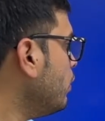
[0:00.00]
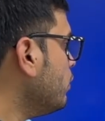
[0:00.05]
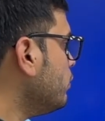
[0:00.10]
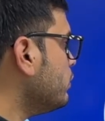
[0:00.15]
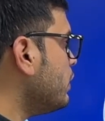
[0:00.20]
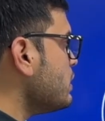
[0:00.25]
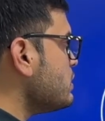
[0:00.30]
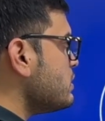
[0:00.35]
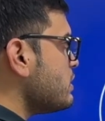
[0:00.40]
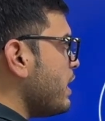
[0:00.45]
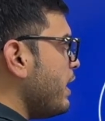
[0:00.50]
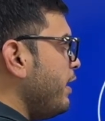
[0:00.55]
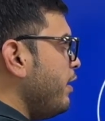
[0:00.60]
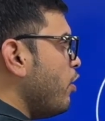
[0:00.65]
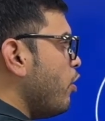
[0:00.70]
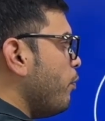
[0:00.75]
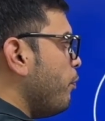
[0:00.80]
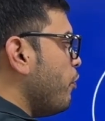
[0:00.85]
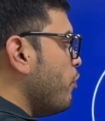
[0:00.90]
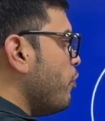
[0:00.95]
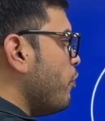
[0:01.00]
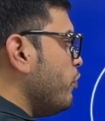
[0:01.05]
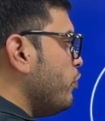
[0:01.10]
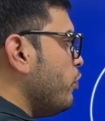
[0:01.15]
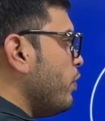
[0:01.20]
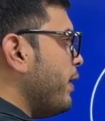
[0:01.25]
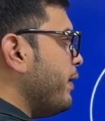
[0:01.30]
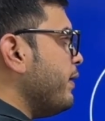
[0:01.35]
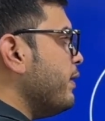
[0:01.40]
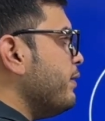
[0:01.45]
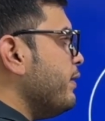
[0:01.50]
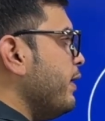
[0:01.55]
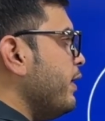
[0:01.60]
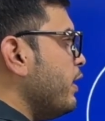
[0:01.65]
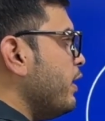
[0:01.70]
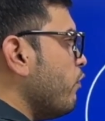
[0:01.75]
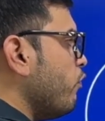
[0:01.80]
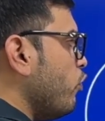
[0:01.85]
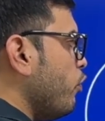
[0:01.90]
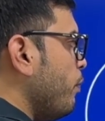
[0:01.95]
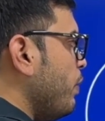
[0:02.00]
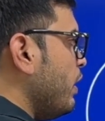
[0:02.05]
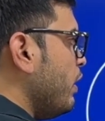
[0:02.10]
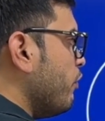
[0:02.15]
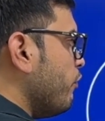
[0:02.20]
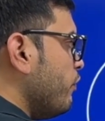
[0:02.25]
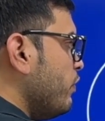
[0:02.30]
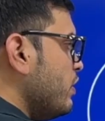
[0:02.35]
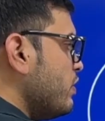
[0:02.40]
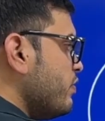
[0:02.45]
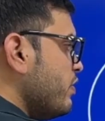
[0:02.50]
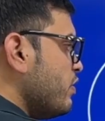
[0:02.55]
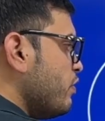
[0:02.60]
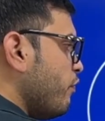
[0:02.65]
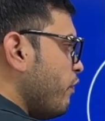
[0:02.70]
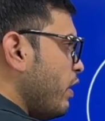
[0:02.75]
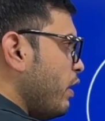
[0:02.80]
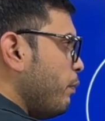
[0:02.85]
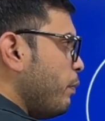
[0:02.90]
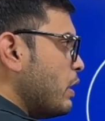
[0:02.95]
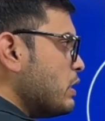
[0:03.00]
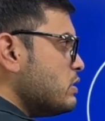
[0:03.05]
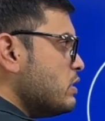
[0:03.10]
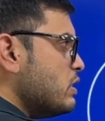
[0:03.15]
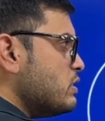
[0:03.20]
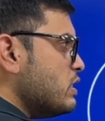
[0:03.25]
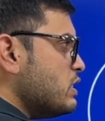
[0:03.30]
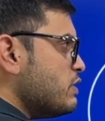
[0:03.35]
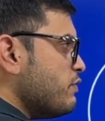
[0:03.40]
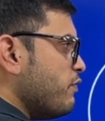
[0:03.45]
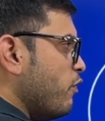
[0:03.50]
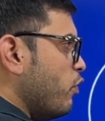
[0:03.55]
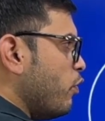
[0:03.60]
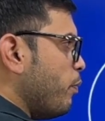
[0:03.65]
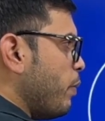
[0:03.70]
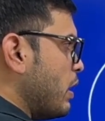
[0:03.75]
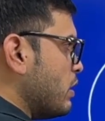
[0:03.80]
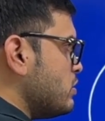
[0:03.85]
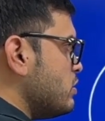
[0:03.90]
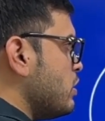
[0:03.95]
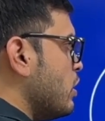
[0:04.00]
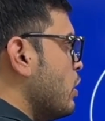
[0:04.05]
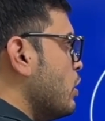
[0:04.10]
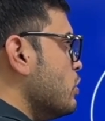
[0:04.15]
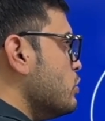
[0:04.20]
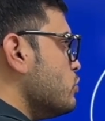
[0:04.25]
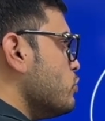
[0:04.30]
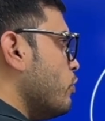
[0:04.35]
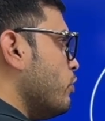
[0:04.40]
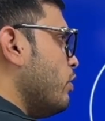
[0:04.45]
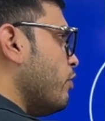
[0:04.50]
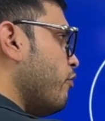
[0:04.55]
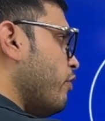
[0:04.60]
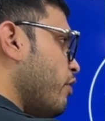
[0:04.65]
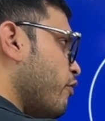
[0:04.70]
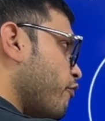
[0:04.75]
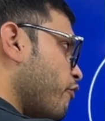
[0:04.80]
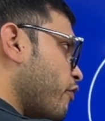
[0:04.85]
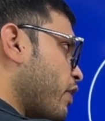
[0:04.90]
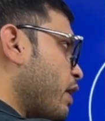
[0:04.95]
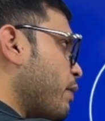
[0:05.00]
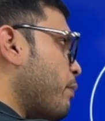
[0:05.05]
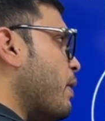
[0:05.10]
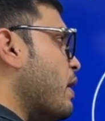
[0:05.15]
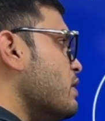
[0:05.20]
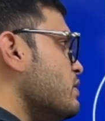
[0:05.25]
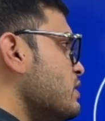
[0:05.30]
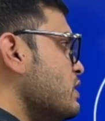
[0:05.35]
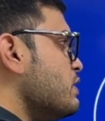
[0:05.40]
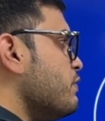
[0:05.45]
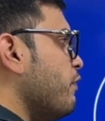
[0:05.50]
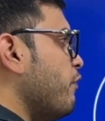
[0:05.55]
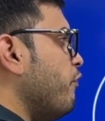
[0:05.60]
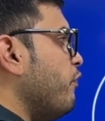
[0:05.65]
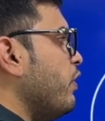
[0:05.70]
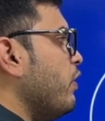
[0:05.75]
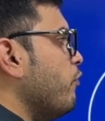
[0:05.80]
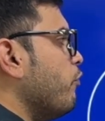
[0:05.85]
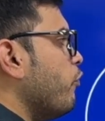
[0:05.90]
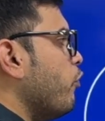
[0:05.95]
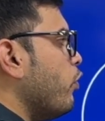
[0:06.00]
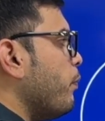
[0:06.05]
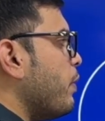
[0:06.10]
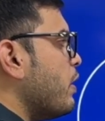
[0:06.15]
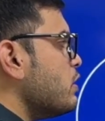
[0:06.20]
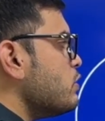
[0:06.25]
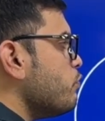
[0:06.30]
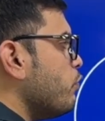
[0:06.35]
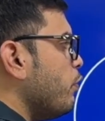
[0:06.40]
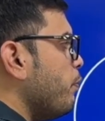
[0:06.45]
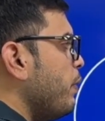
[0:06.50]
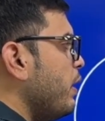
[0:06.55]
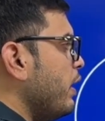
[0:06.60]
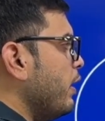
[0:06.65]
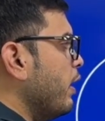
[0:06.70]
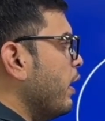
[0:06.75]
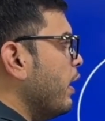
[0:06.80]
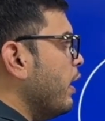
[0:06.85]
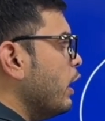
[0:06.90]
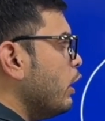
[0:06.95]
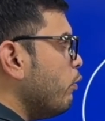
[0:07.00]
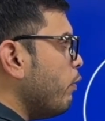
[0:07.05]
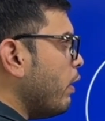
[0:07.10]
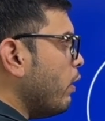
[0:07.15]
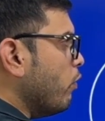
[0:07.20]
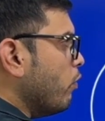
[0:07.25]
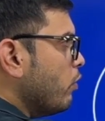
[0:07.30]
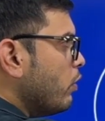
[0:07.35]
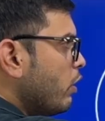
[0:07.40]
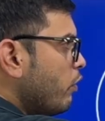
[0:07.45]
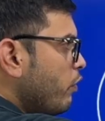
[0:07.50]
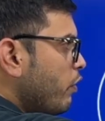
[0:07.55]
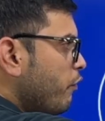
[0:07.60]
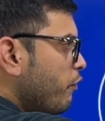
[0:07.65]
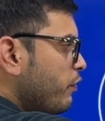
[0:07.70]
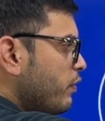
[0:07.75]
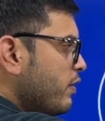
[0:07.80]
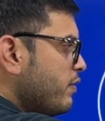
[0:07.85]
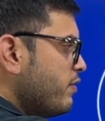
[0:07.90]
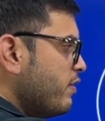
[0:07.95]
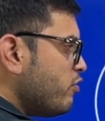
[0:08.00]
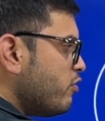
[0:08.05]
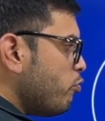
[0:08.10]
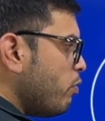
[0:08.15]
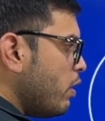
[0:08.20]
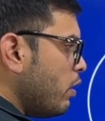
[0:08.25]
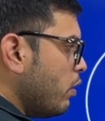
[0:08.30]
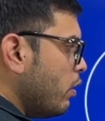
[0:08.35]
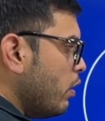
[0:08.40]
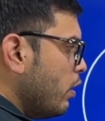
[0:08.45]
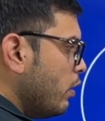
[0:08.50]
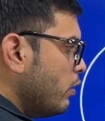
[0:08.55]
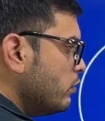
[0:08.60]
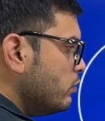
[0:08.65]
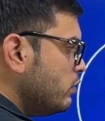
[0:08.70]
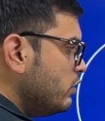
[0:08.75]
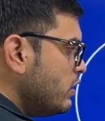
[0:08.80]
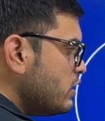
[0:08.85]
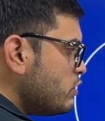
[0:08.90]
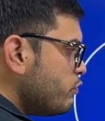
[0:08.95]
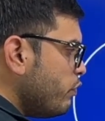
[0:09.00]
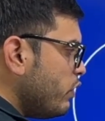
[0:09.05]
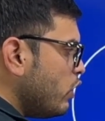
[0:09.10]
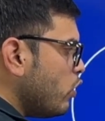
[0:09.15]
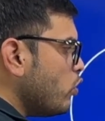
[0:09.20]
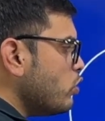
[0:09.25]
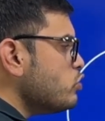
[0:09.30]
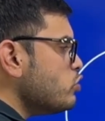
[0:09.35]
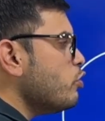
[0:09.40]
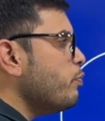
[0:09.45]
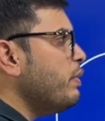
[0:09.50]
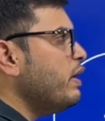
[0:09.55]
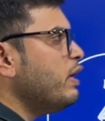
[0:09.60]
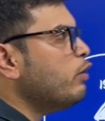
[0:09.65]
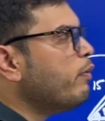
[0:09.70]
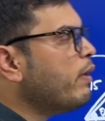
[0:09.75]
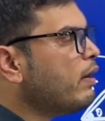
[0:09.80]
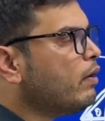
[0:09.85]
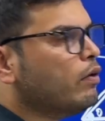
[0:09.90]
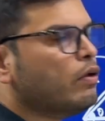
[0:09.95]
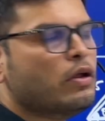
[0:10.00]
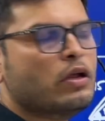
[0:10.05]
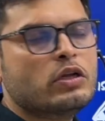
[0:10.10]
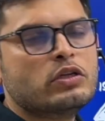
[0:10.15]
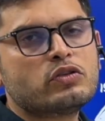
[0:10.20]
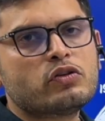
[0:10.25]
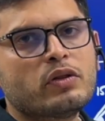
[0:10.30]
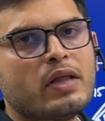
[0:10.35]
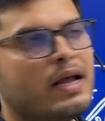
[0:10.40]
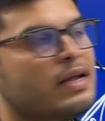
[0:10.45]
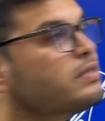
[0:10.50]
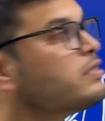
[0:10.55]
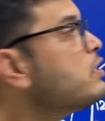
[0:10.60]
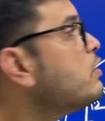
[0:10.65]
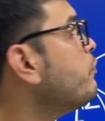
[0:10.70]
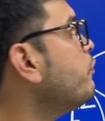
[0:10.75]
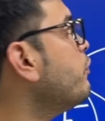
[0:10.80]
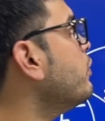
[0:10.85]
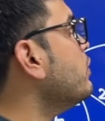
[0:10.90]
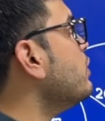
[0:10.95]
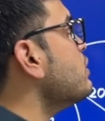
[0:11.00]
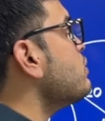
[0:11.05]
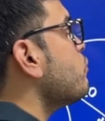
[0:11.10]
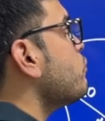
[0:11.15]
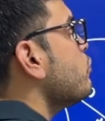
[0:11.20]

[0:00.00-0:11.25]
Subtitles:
the side opposite to angle theta would be, if this is 5 parts, this is 4 parts. So, if 5 parts is 15, 4 parts would be 12. Now, if this is 12, this will also be 12. So, the answer for this